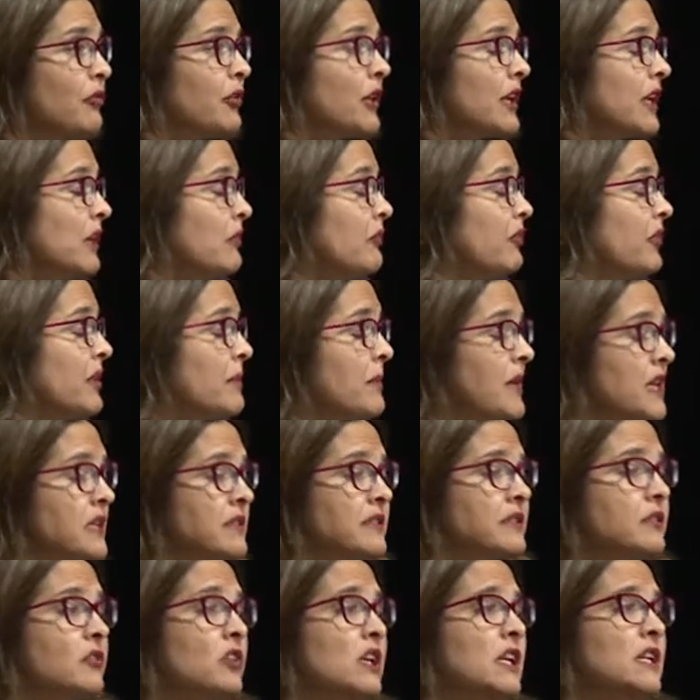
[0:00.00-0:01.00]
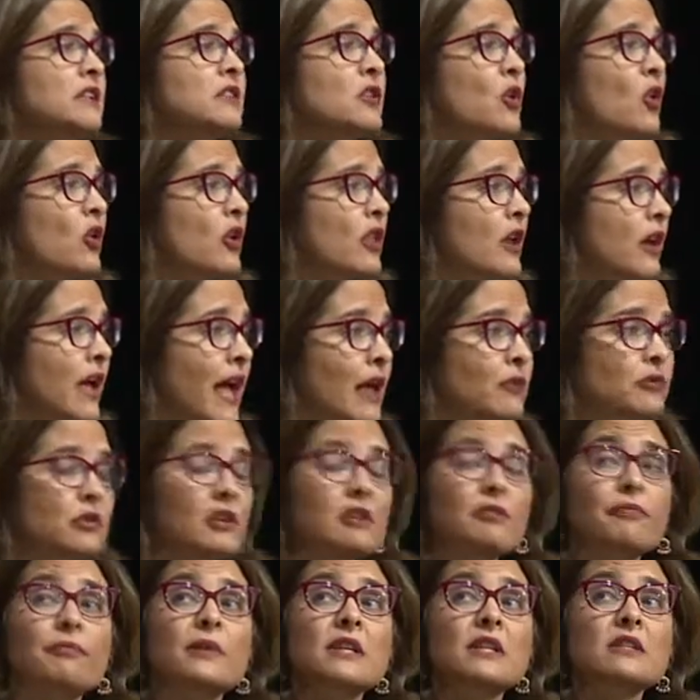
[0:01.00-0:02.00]
give the ministries or the
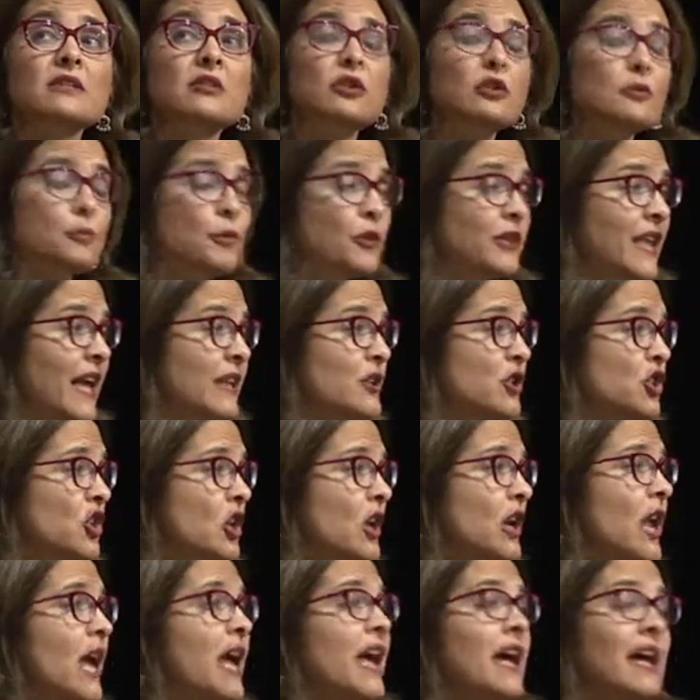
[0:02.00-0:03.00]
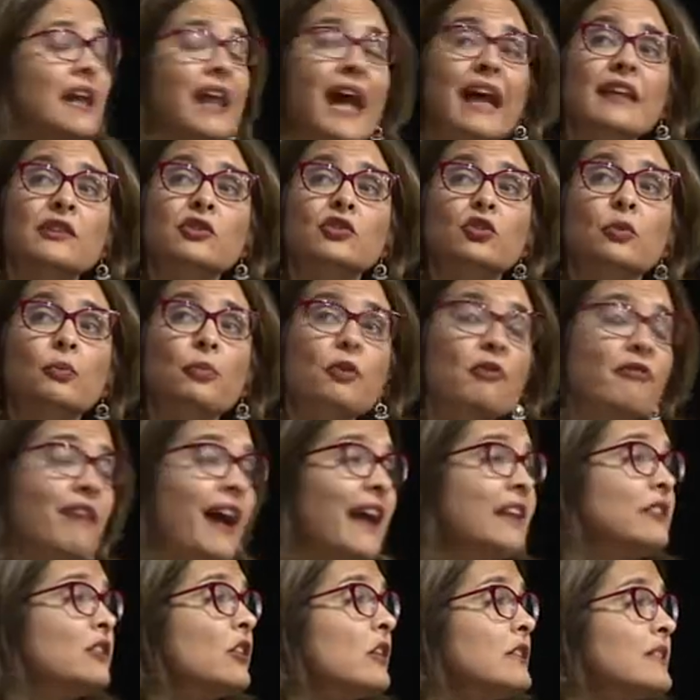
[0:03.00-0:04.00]
Council of Ministers potential rights to
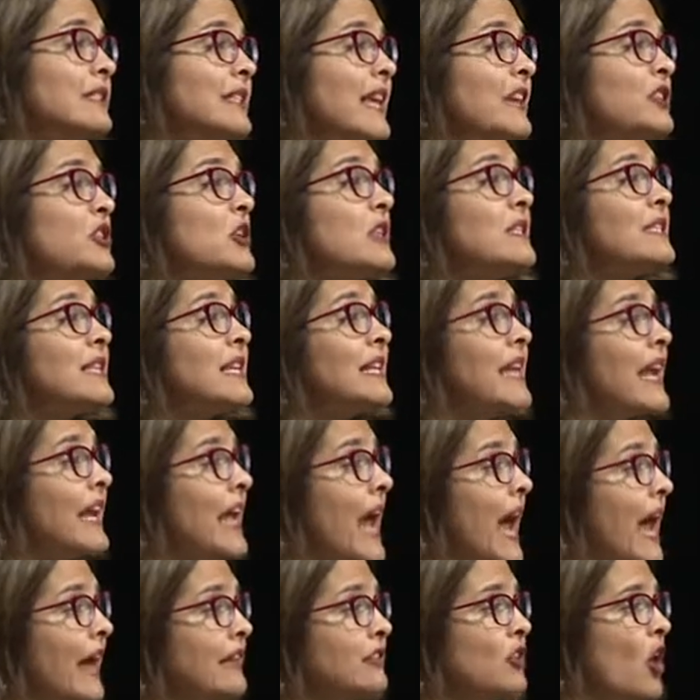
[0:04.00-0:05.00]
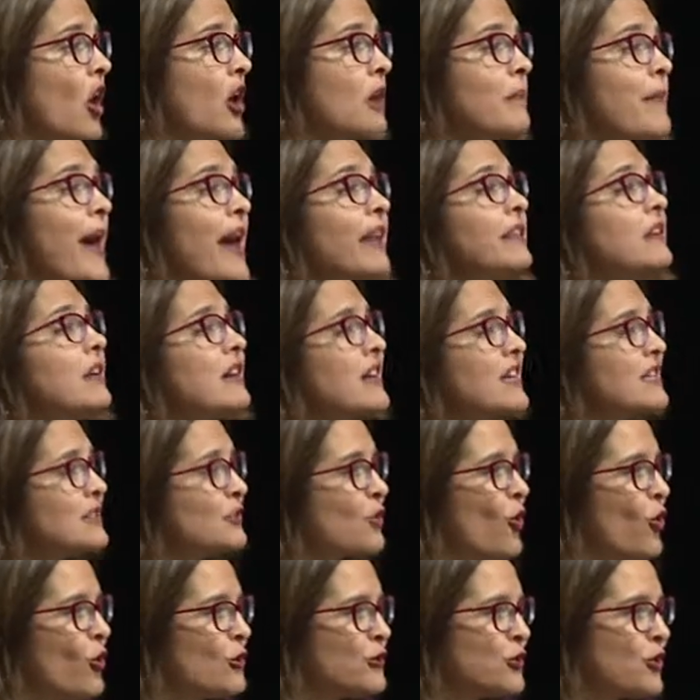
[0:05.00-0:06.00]
provide concessions in an ad hoc manner, is
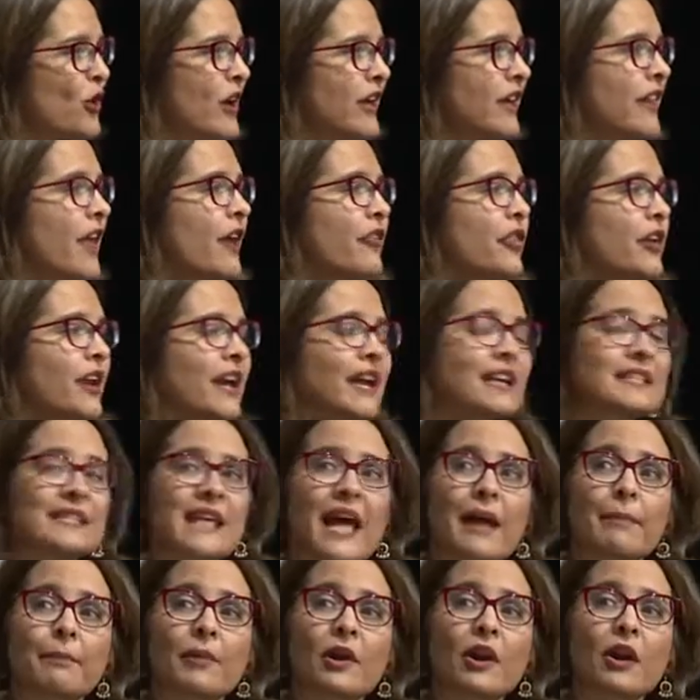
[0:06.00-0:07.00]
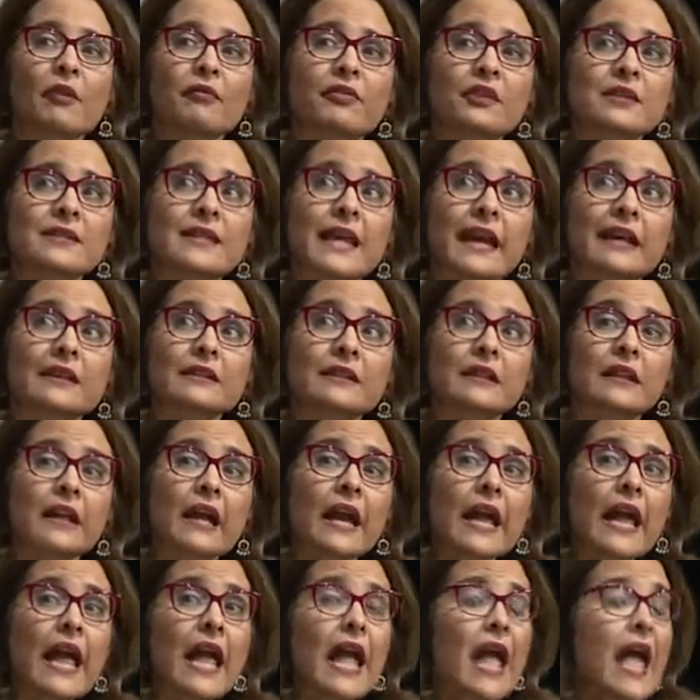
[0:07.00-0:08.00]
also another example of the sector.
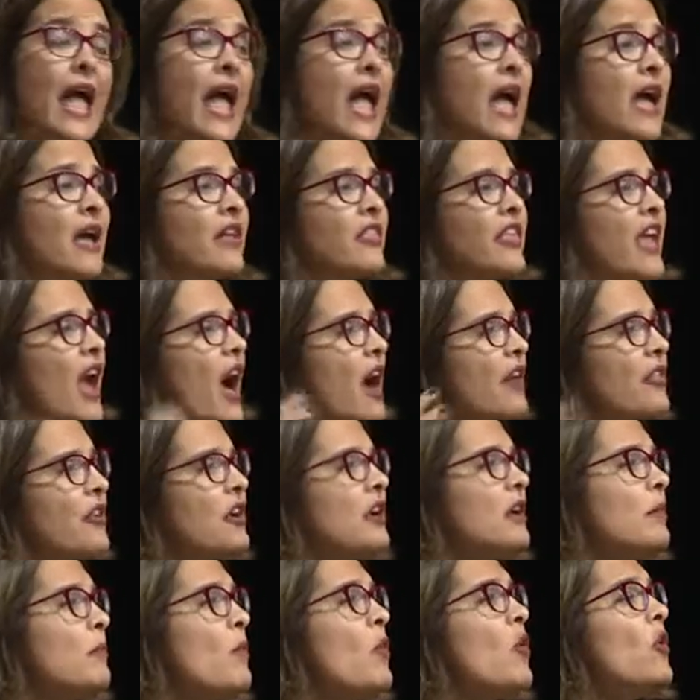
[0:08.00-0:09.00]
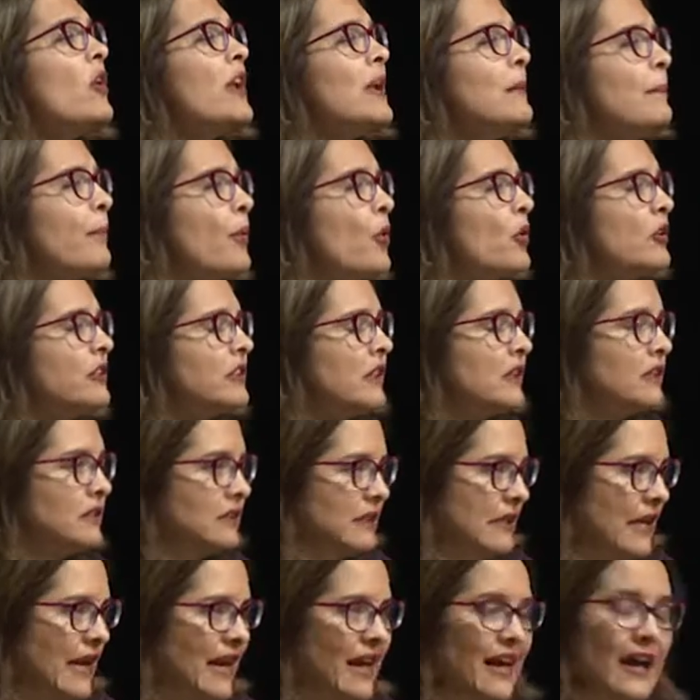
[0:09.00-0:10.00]
The other more
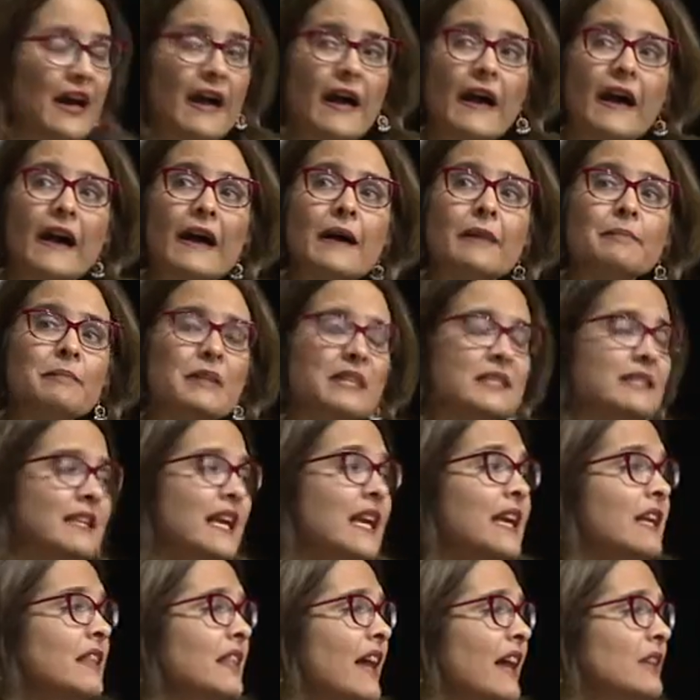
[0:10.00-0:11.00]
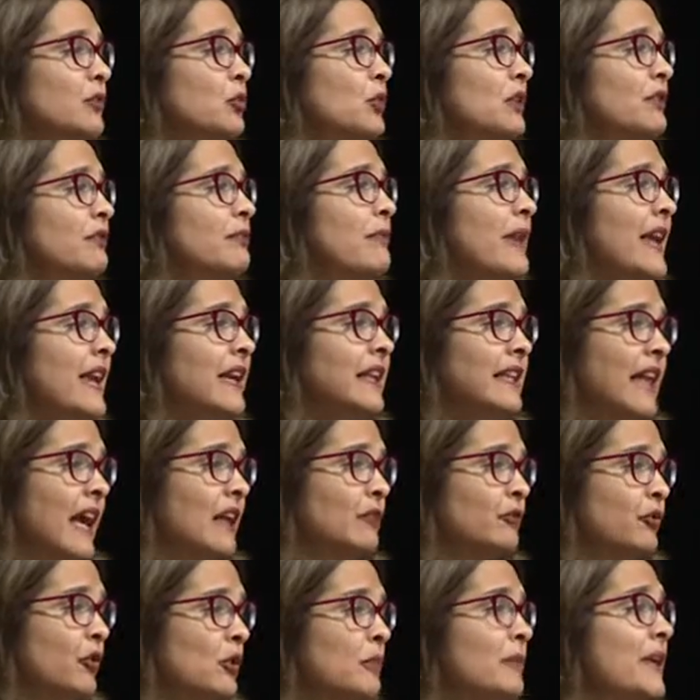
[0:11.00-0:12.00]
important mistake that we've made,
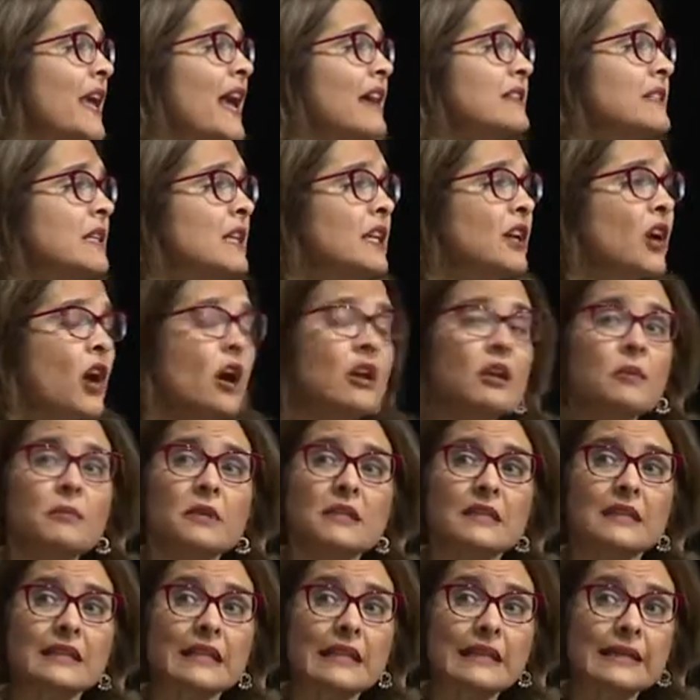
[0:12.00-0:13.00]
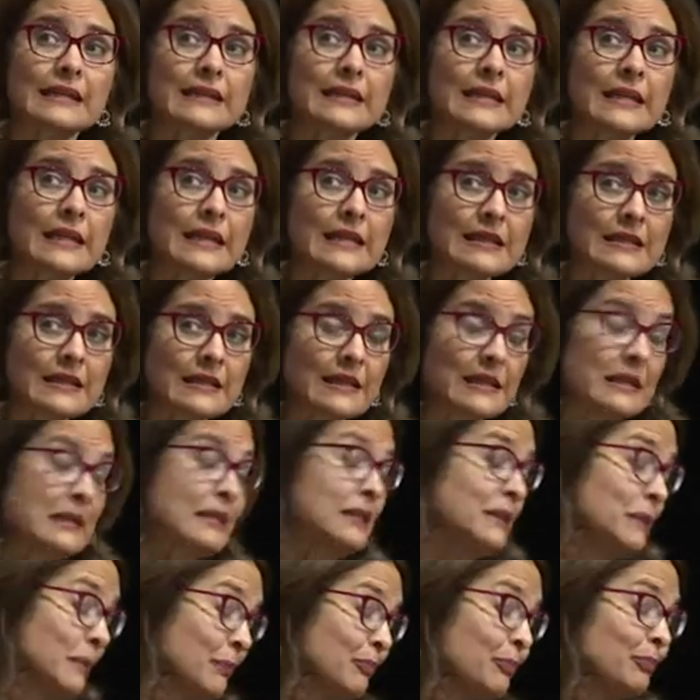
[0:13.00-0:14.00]
and for me as an economist is
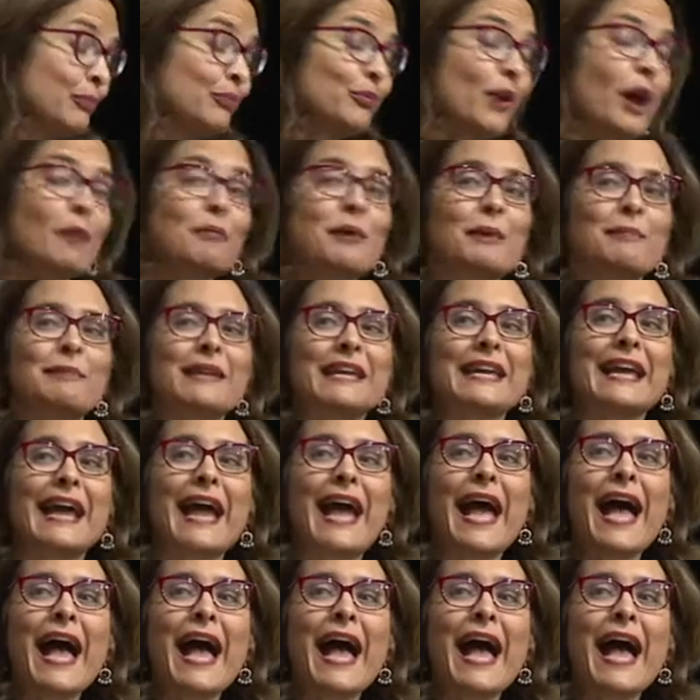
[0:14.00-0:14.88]
probably